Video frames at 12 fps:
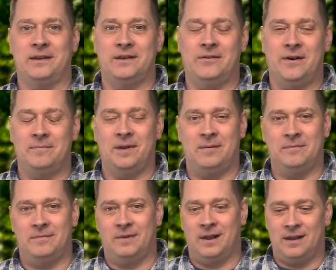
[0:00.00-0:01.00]
You know, I'm,
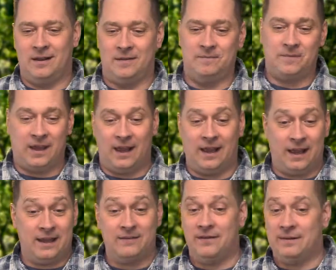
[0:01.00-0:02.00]
I'm uh,
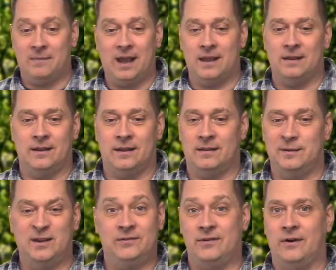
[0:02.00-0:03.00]
even my uh,
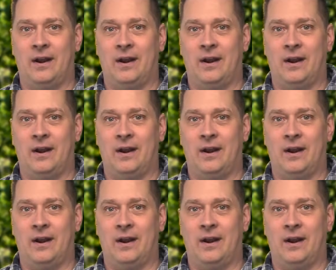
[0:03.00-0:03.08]
this year.